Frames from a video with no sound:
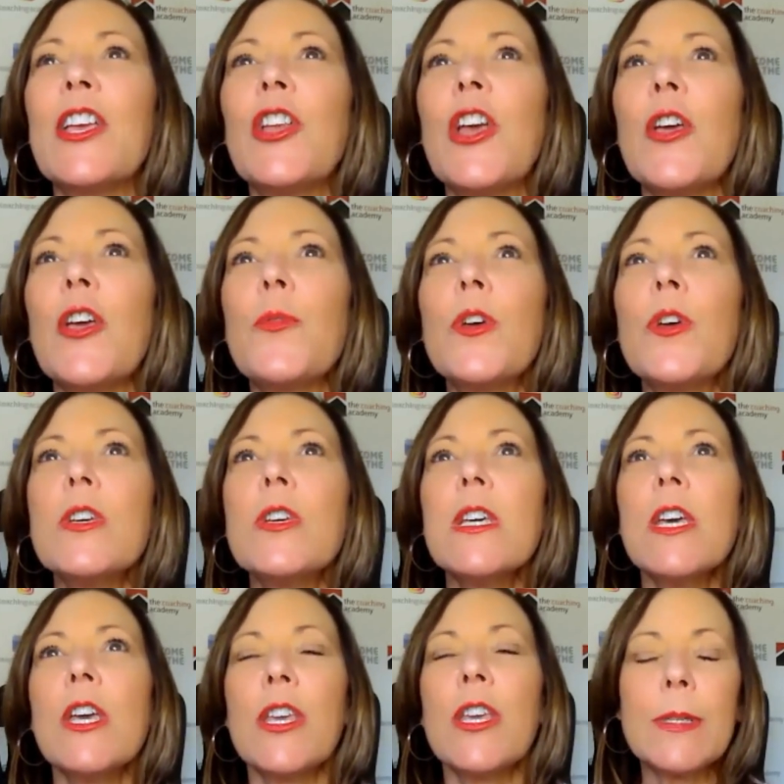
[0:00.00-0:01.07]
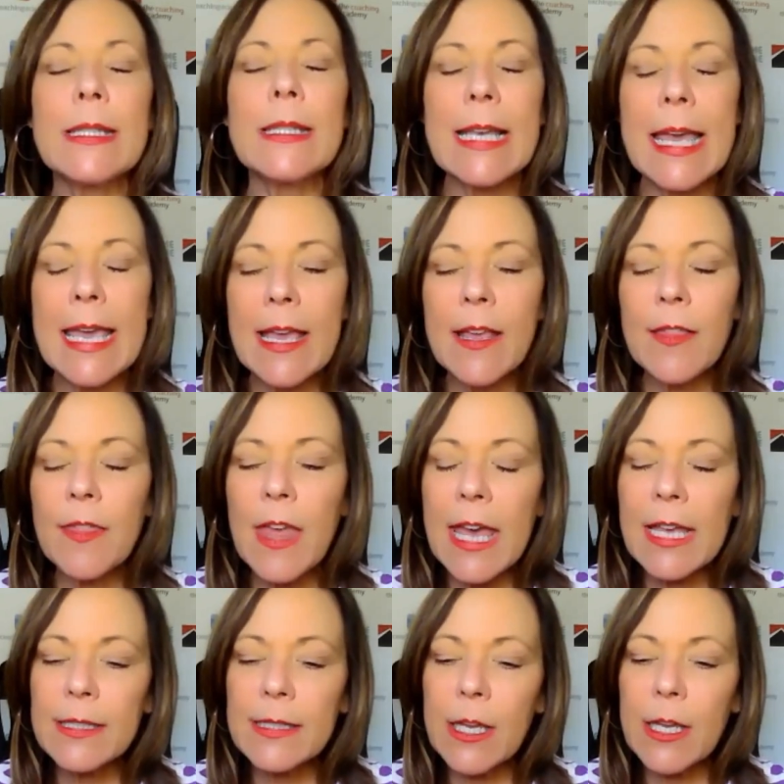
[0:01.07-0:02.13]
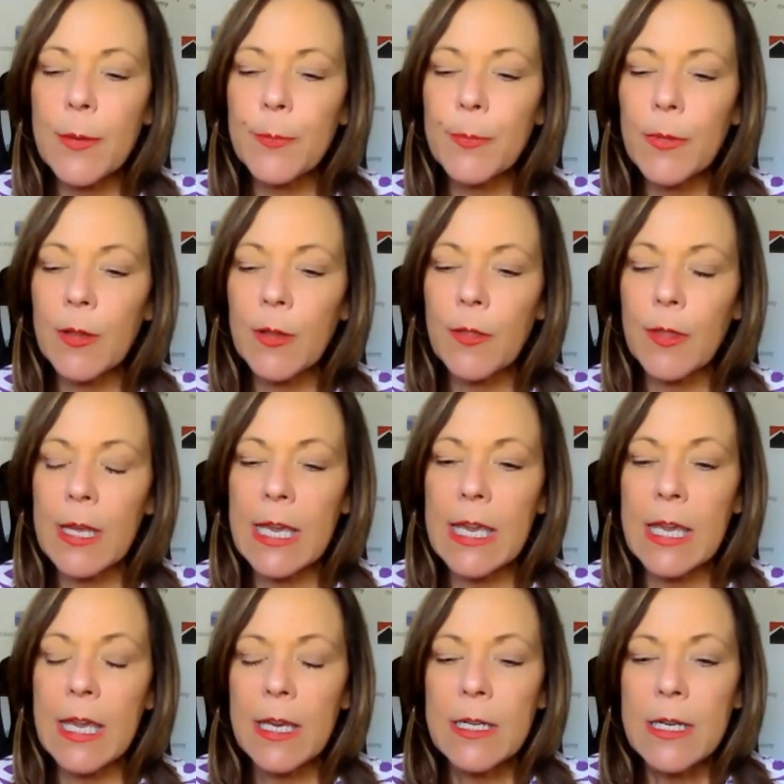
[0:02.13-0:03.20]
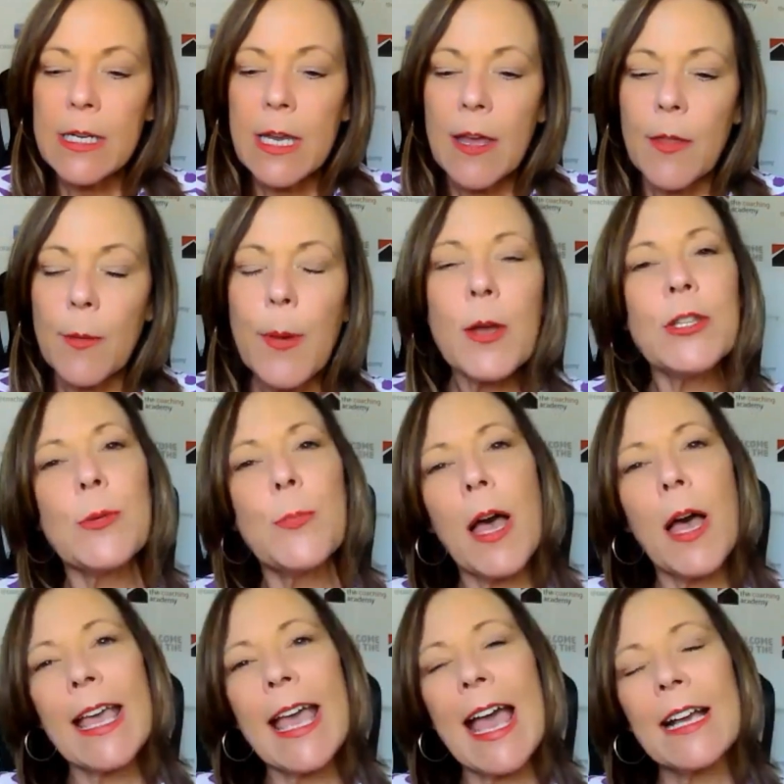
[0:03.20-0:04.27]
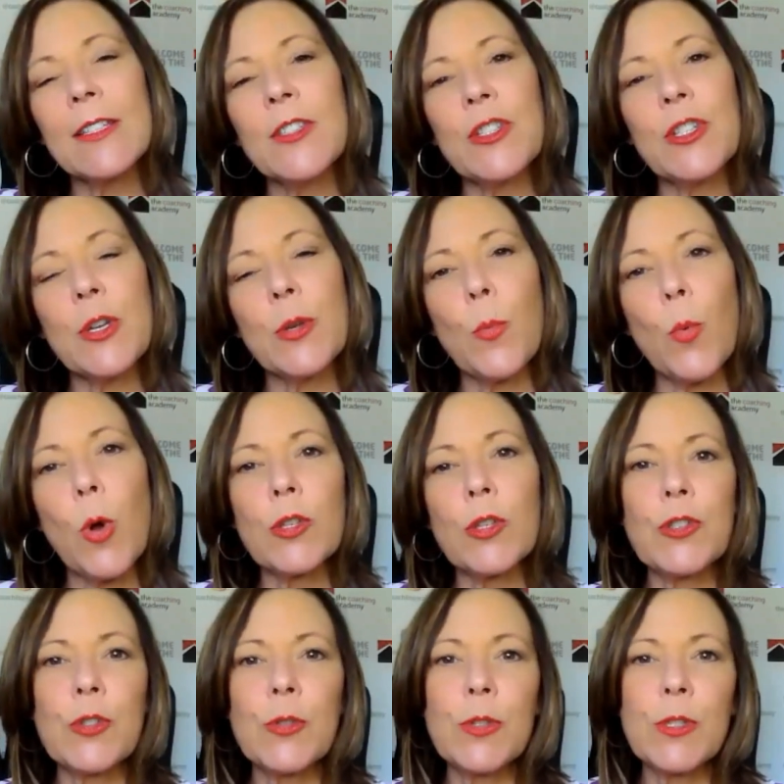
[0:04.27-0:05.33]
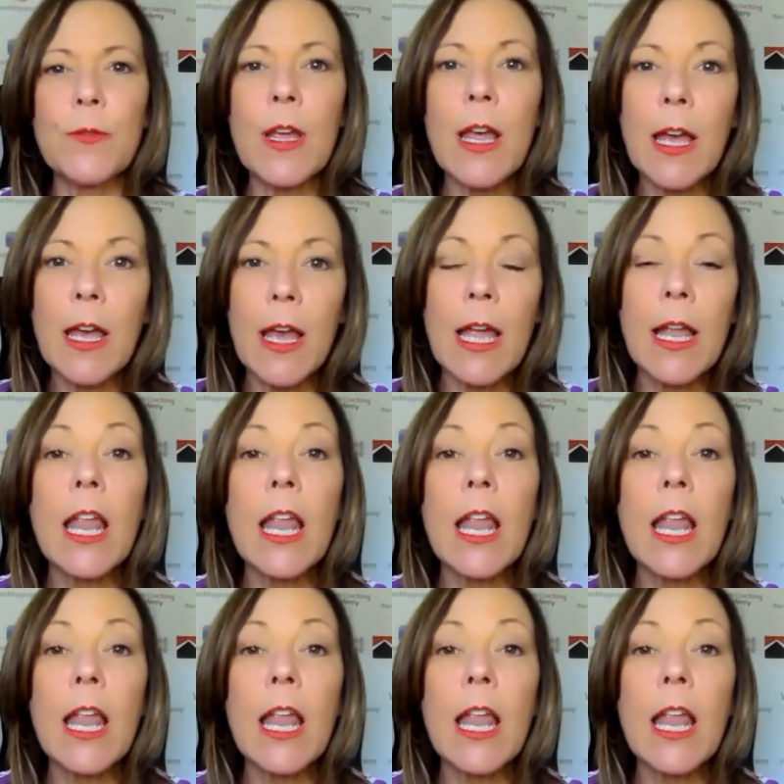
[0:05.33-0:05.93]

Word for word: You know, you were saying that um, the the motorbike accident was sort of a,